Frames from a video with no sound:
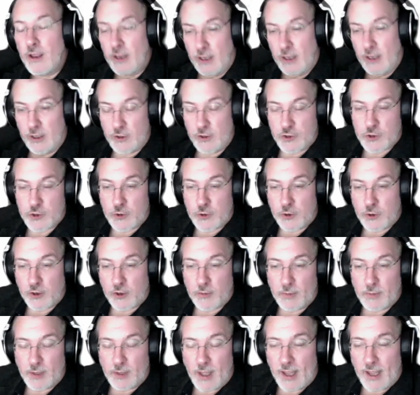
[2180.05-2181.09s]
ensure
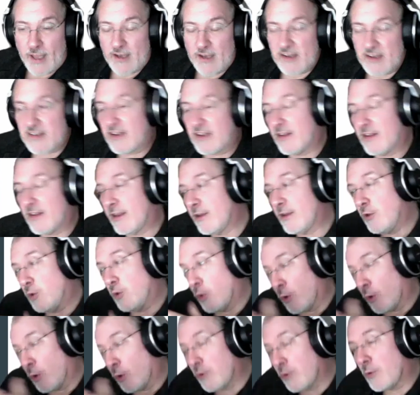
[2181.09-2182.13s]
compliance, and that
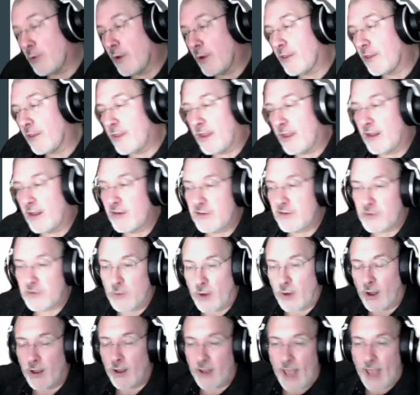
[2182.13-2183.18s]
you're doing things
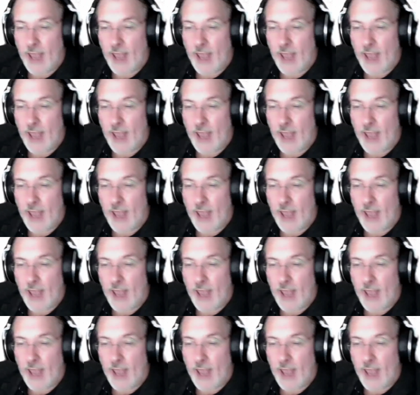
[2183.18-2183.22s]
to